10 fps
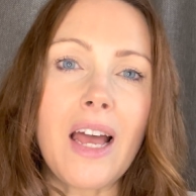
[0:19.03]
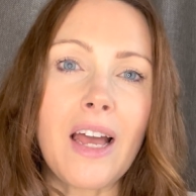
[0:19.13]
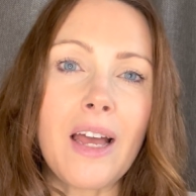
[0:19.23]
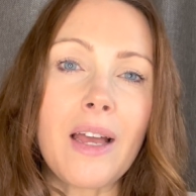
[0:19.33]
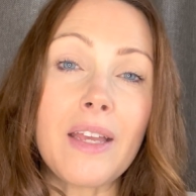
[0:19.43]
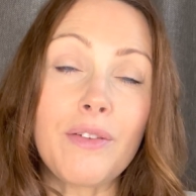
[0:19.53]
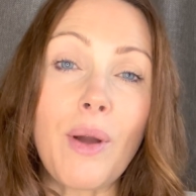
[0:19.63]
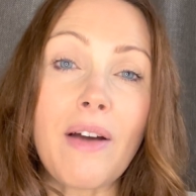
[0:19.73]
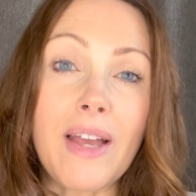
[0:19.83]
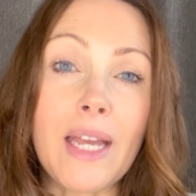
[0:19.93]
if you
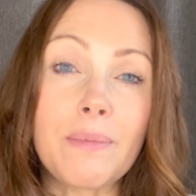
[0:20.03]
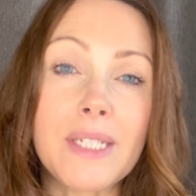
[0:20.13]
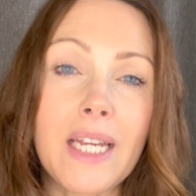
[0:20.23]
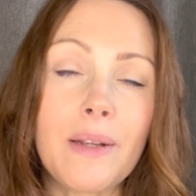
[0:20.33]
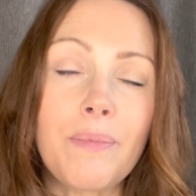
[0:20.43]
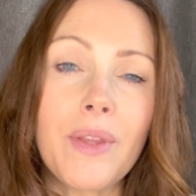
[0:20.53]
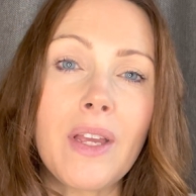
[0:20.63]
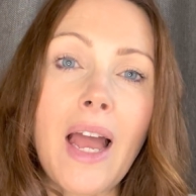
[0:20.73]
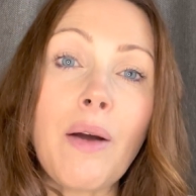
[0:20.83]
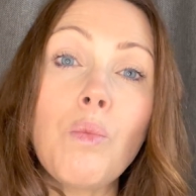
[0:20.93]
have AMD
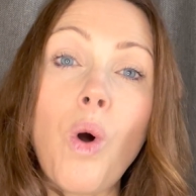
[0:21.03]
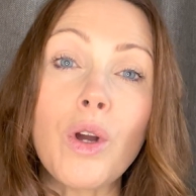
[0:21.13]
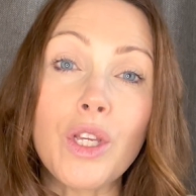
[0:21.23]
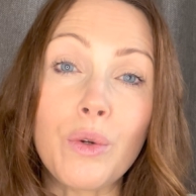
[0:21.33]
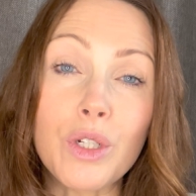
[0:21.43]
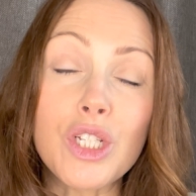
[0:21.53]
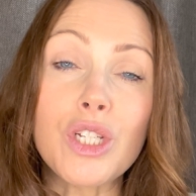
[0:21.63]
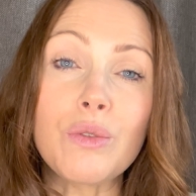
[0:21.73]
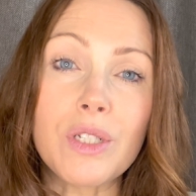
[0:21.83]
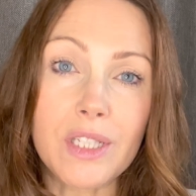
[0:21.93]
and what you can
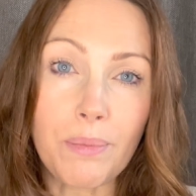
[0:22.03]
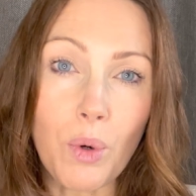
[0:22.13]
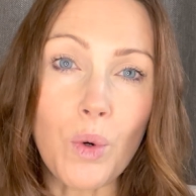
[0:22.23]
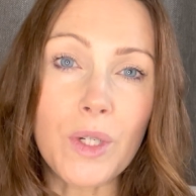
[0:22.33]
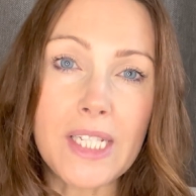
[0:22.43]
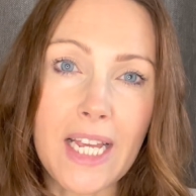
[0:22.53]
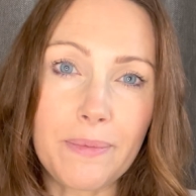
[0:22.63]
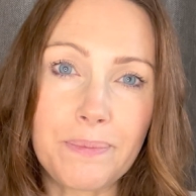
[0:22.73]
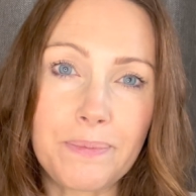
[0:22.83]
do to support it.